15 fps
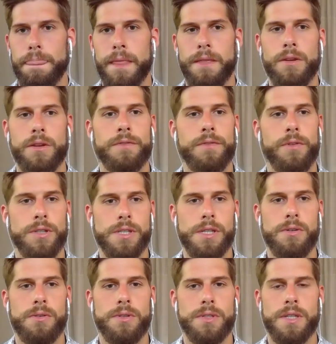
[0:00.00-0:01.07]
And the university
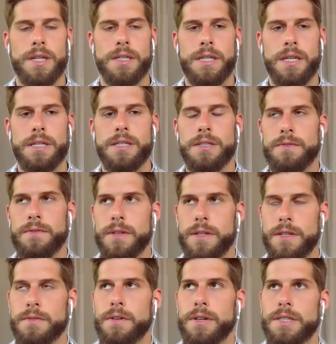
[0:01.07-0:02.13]
mm. course that I teach is,
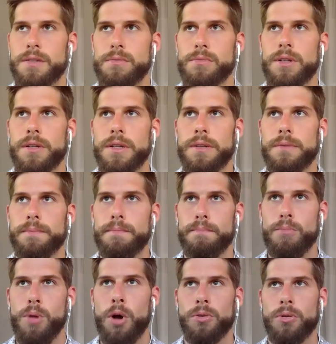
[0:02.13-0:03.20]
is very similarly
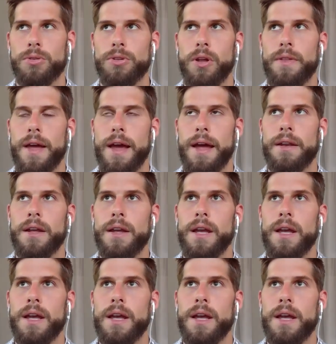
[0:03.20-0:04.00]
modeled on that.